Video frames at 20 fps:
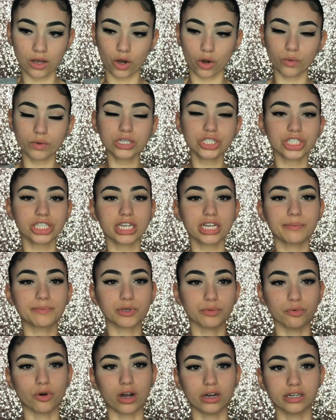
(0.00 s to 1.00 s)
Always shake
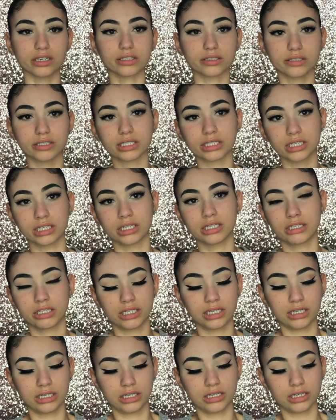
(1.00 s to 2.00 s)
up your products,
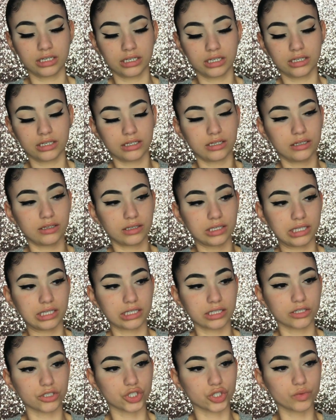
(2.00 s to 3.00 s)

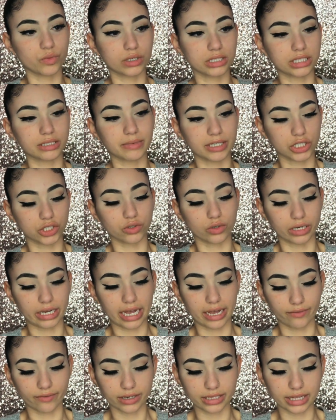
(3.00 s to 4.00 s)
because you want to make sure
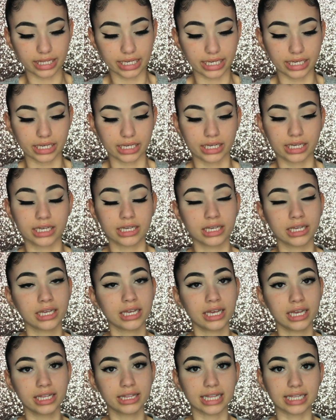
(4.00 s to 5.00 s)
everything
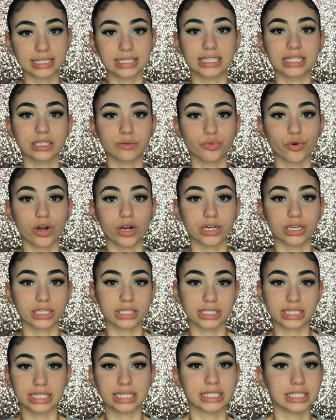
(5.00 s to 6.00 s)
that's in the
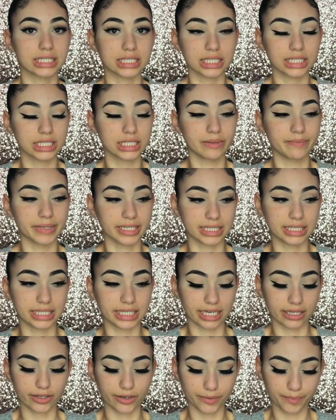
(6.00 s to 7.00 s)
product is mixed
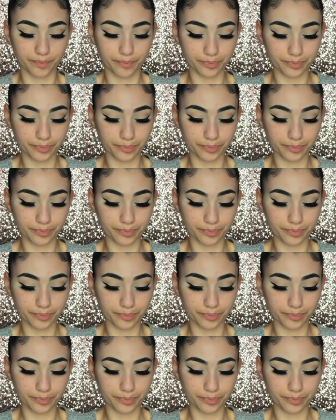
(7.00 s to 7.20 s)
together.